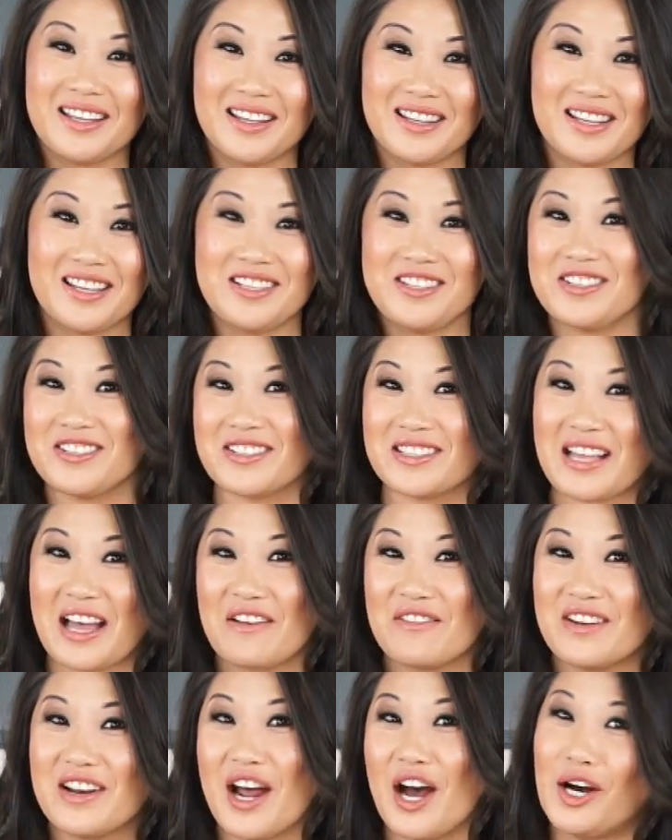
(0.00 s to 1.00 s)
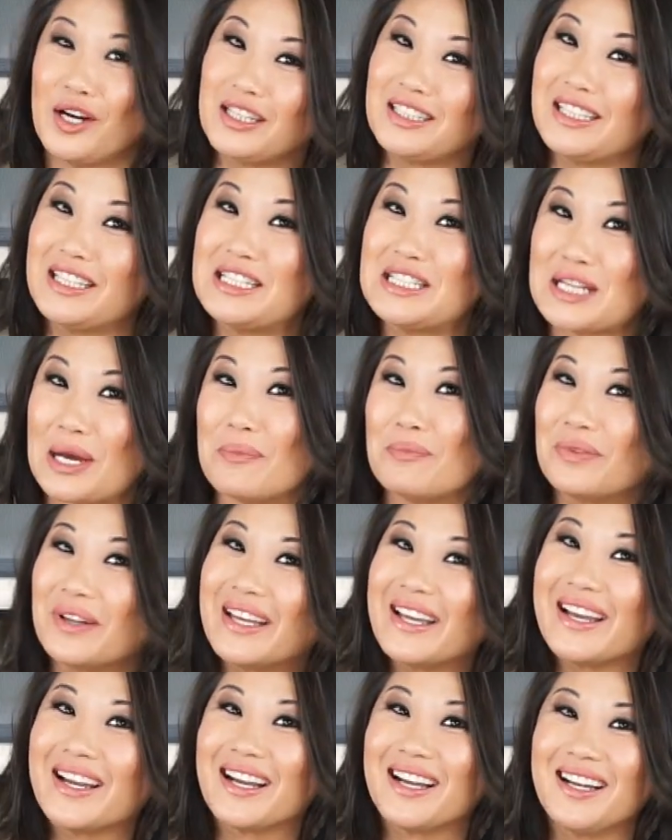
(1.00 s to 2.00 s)
Then you just have an ugly
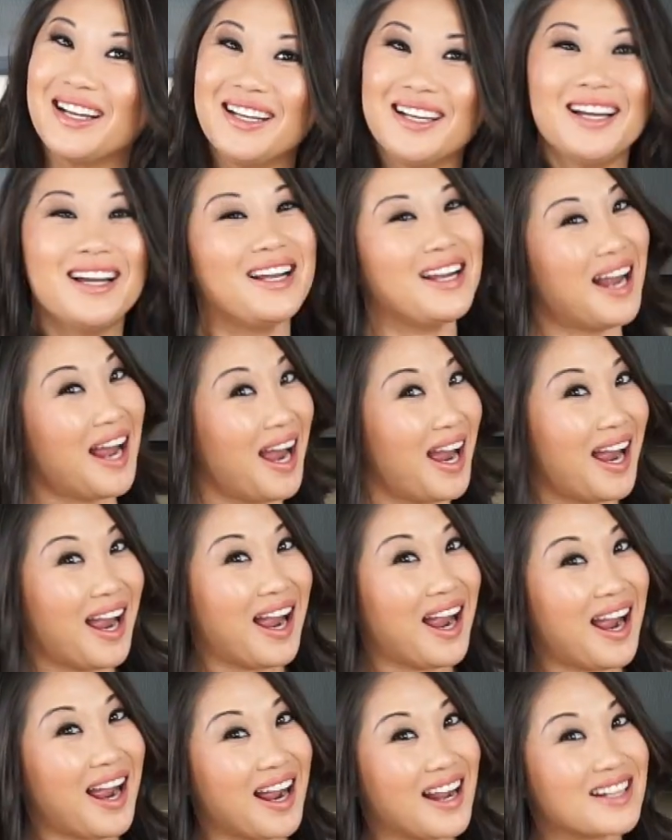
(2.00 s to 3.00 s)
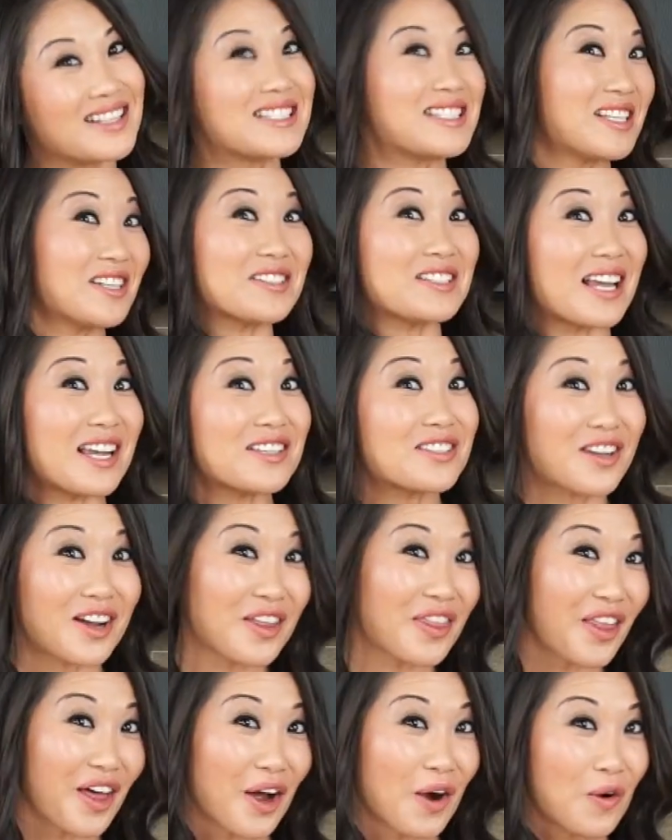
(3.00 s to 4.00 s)
dumpling. Still tastes
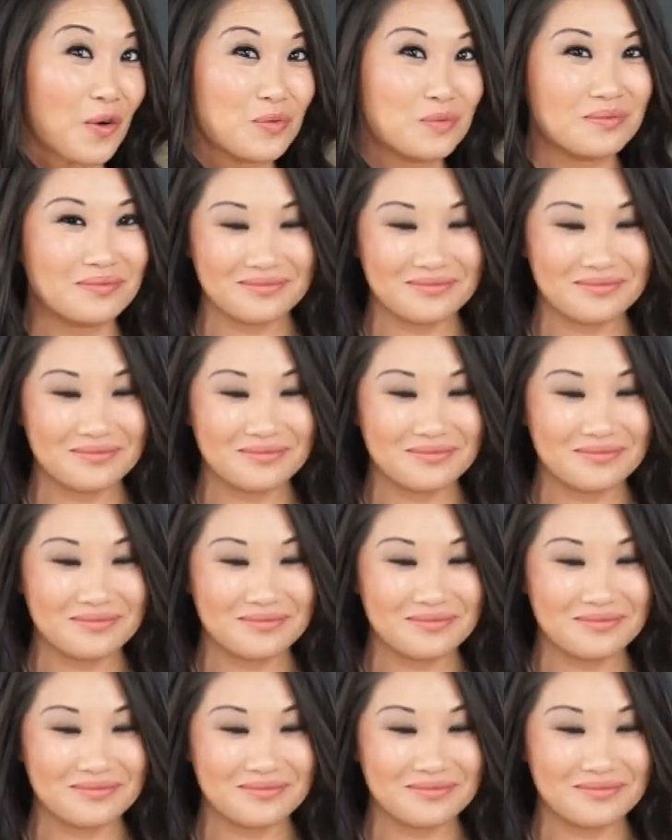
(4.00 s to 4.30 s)
good though.